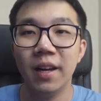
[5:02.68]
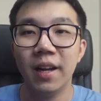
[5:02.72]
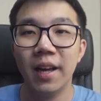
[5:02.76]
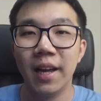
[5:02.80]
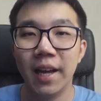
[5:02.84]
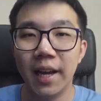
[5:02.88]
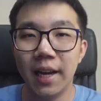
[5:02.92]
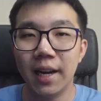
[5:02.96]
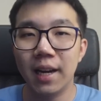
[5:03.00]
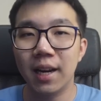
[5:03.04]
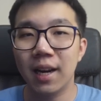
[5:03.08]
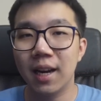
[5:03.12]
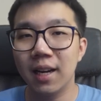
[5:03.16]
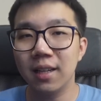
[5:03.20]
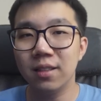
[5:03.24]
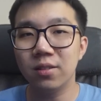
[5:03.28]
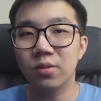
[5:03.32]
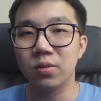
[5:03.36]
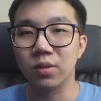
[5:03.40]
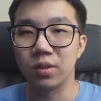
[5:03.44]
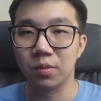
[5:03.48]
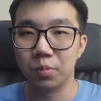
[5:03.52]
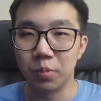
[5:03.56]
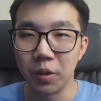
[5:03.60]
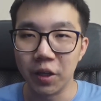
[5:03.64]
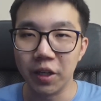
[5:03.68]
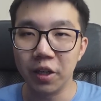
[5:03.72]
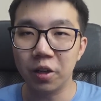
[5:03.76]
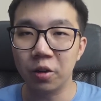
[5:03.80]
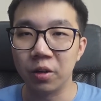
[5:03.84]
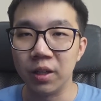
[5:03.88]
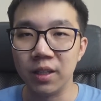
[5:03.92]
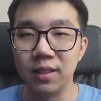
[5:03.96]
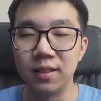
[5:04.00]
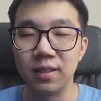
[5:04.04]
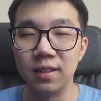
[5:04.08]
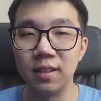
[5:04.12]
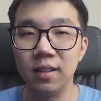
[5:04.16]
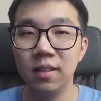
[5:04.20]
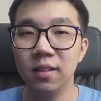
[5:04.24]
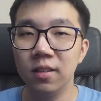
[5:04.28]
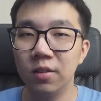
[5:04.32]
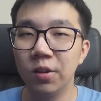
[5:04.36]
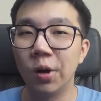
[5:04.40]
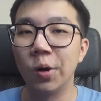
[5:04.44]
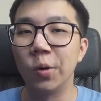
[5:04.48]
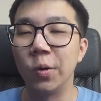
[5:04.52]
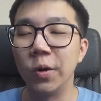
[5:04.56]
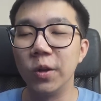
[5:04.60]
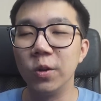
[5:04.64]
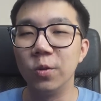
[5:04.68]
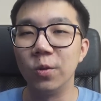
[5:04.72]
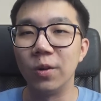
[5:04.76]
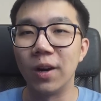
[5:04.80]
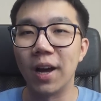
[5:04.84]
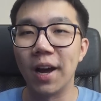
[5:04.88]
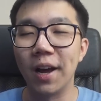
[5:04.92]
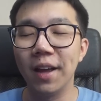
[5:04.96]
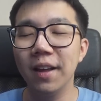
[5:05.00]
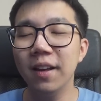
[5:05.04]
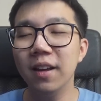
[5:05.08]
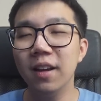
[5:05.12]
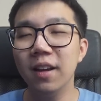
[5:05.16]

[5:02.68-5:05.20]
Headlines was pretty crazy, not going to lie.